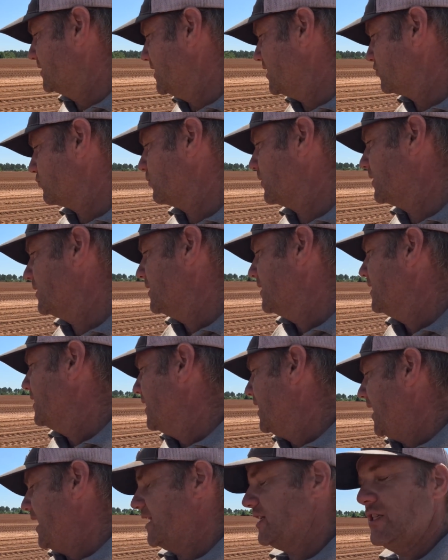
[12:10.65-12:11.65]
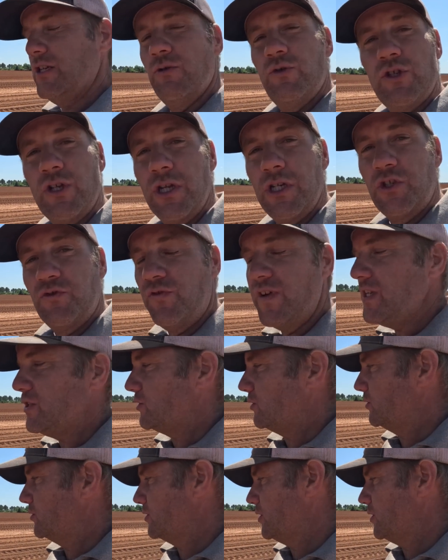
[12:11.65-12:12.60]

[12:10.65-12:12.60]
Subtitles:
This one has no such feature,